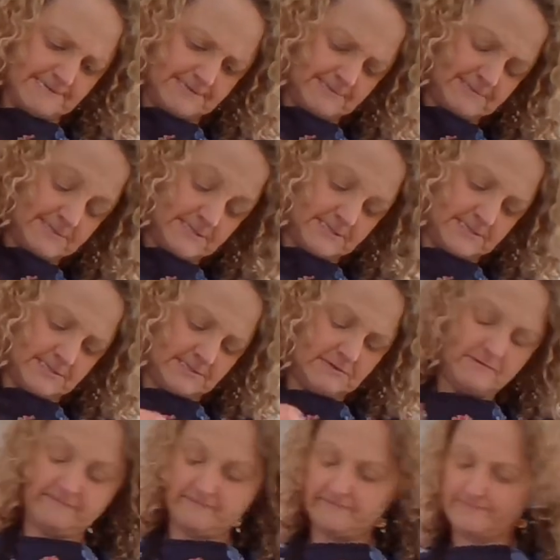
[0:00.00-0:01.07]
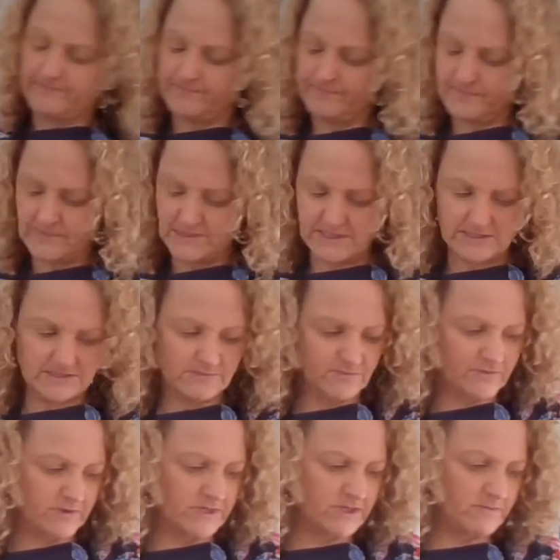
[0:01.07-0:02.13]
stuff. It's
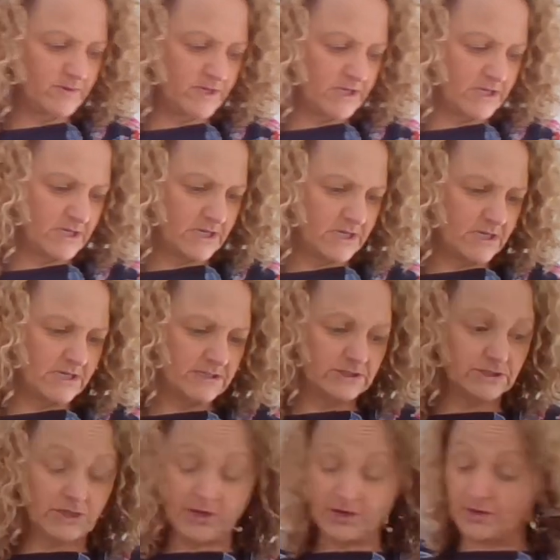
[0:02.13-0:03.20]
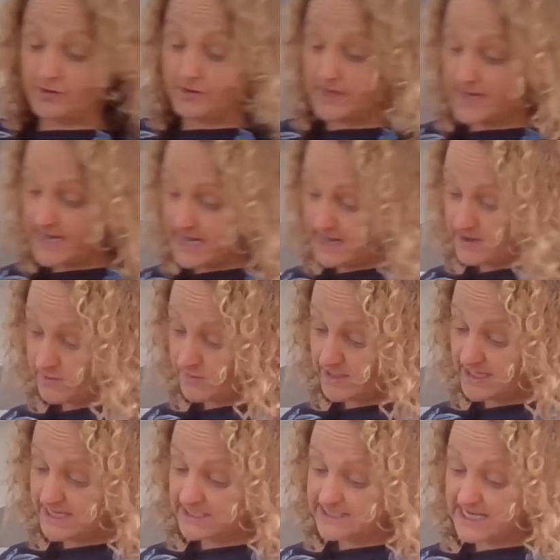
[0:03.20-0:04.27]
pretty big. So now we
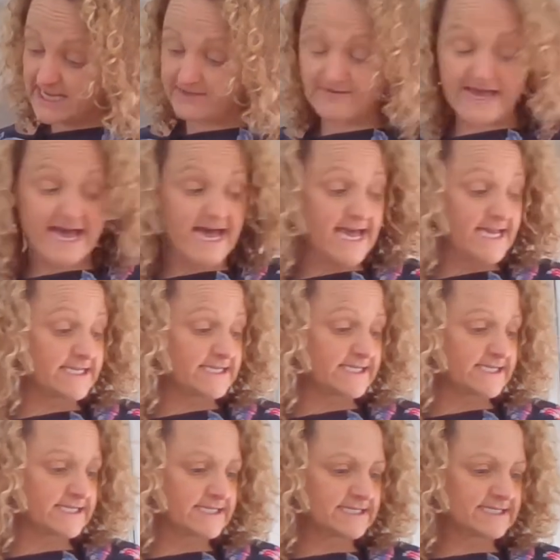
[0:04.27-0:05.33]
need to have 8